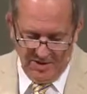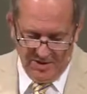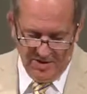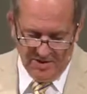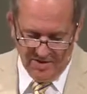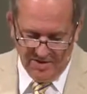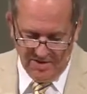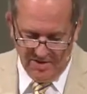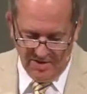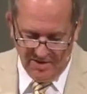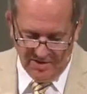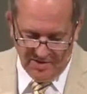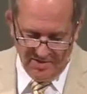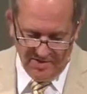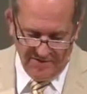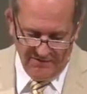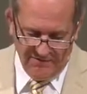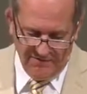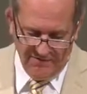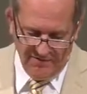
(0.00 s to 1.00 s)
you say to
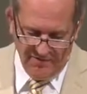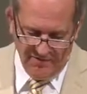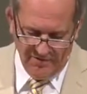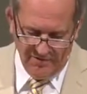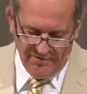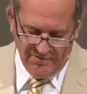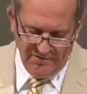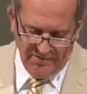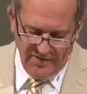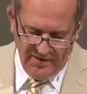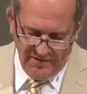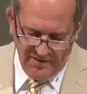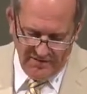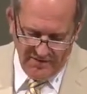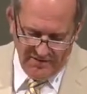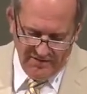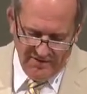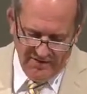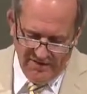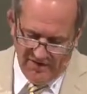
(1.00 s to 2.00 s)
yourself, you know,
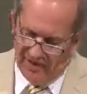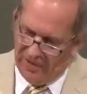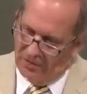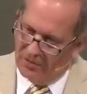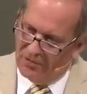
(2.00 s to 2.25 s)
I